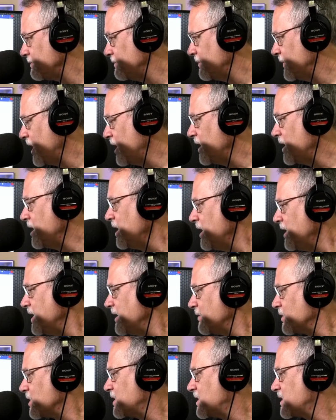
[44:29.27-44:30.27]
Do you
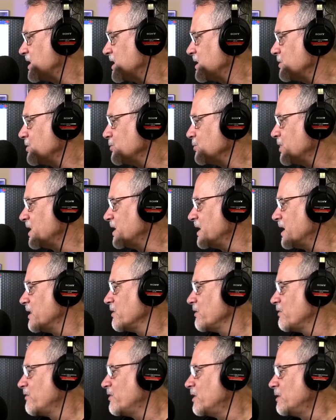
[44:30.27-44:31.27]
ever consider doing another
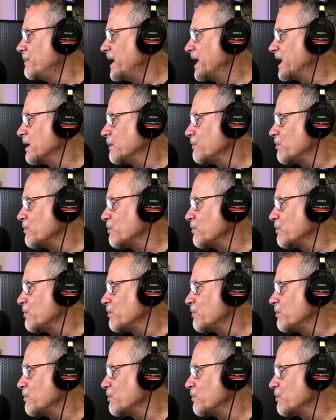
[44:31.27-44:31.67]
Filmmaker